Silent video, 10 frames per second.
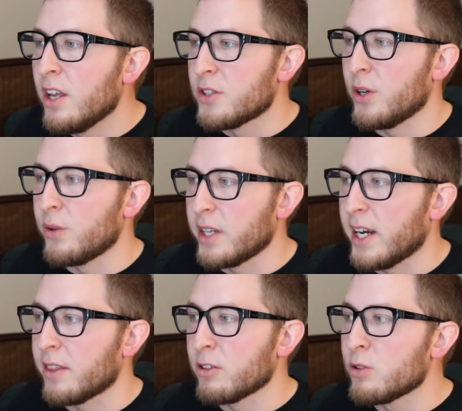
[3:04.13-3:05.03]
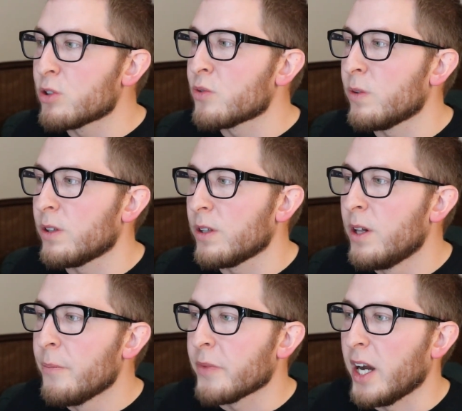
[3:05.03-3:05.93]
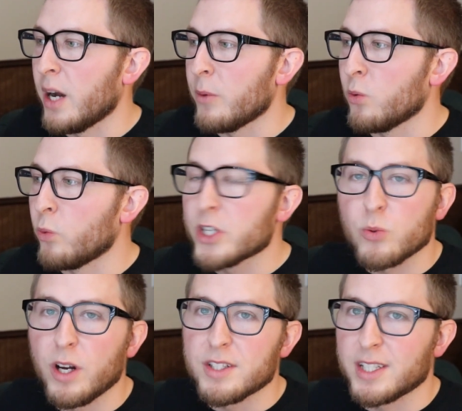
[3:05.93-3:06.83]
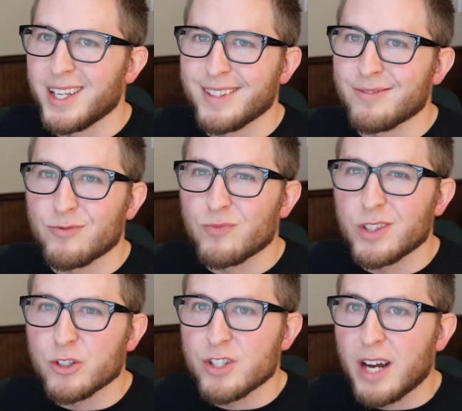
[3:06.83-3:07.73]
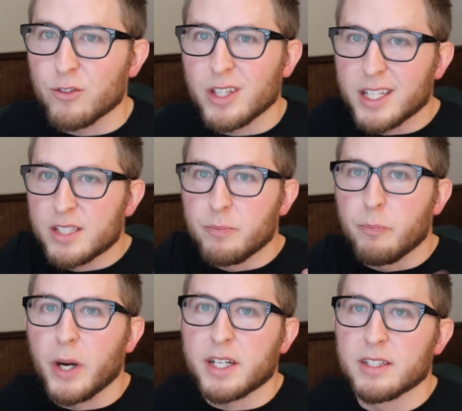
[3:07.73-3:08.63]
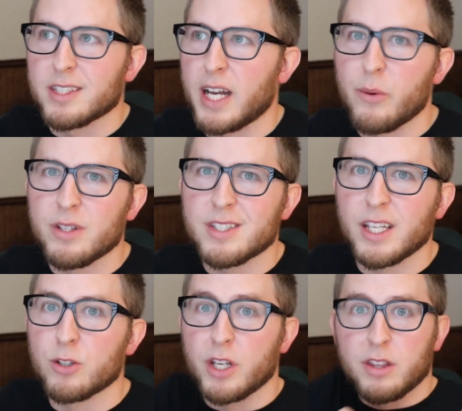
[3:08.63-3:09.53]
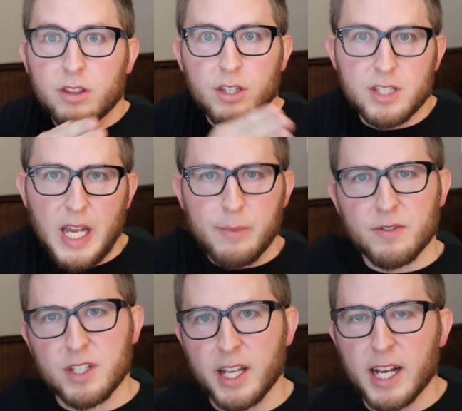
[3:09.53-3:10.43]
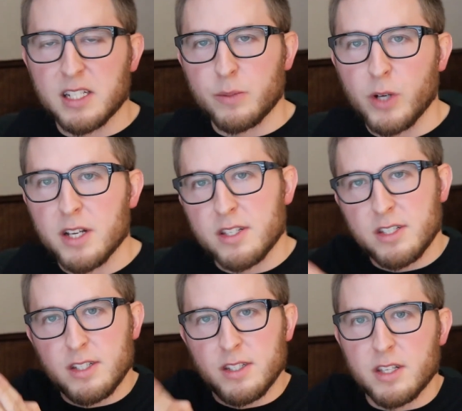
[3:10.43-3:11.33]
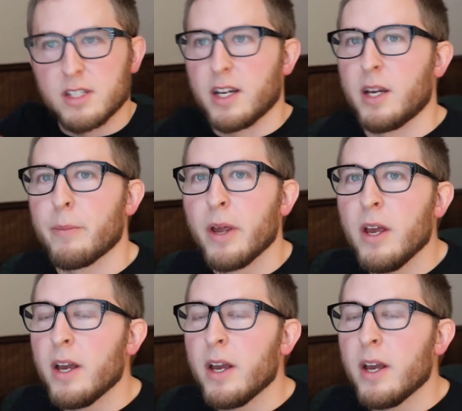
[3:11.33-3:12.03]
So yeah, they're useful. Um, which ones, again, there's not really like buckets. Like I wouldn't say there's like this type of stochastic processes, this type.